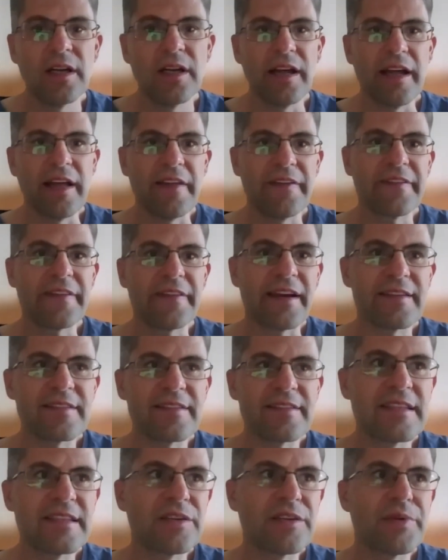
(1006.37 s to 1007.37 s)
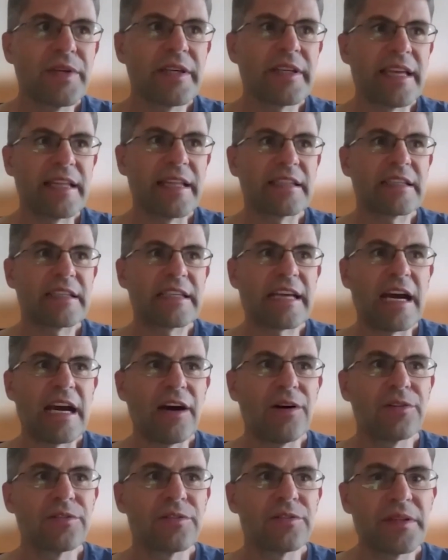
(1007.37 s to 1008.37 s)
And I think we can
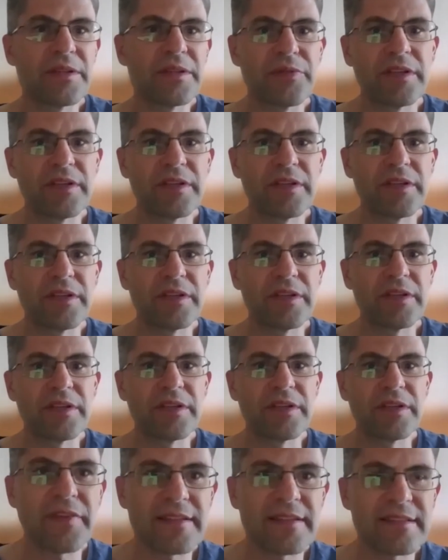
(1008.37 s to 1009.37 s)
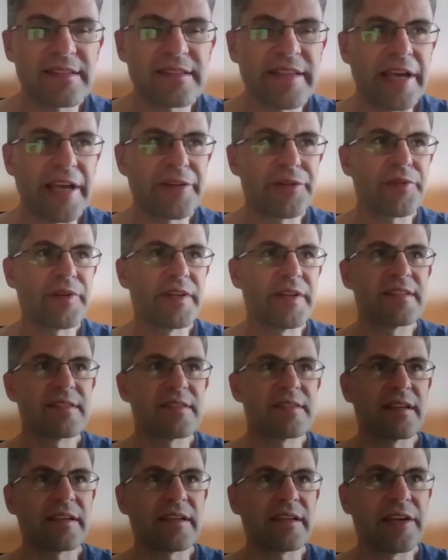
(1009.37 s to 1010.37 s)
count between the more advanced
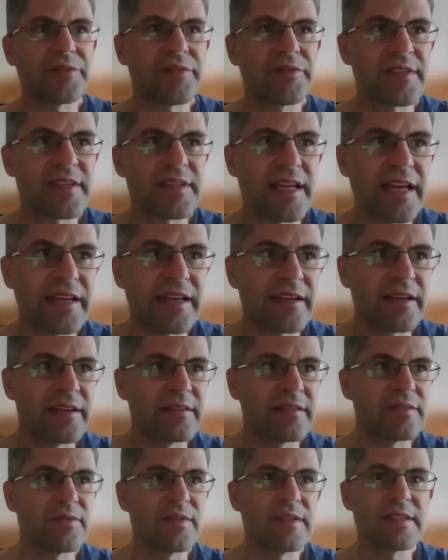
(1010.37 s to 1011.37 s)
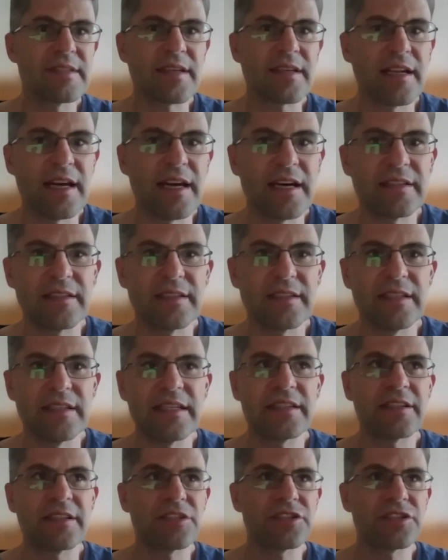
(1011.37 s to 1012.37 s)
countries, countries like Switzerland,
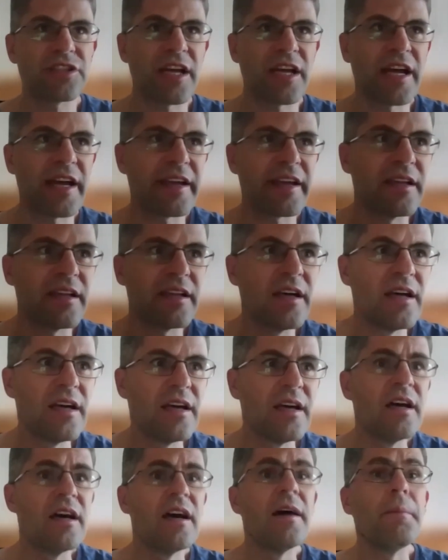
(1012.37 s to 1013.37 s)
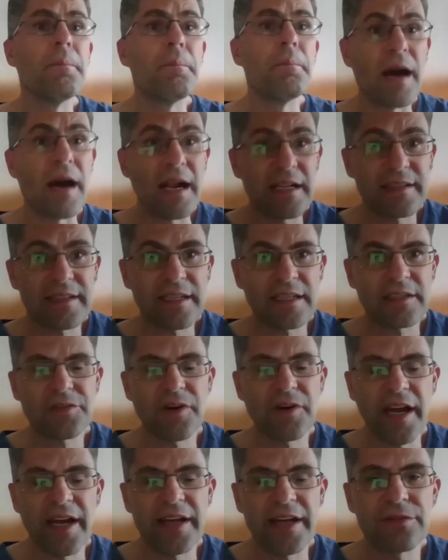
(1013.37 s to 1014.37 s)
Liechtenstein, Malta
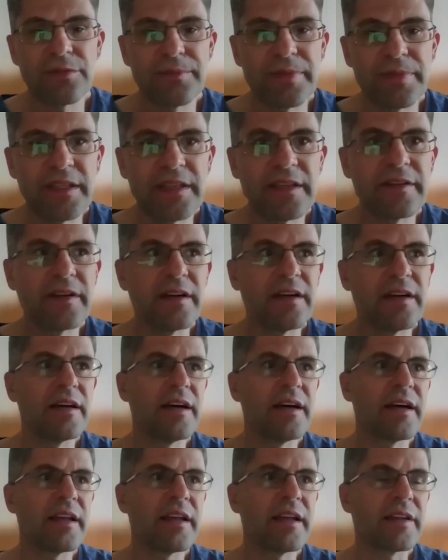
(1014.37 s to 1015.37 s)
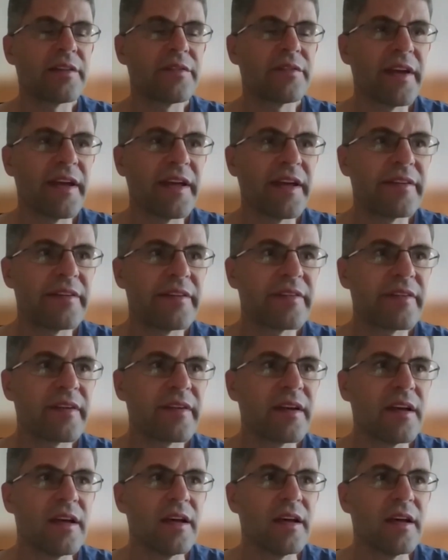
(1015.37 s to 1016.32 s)
try to be advanced.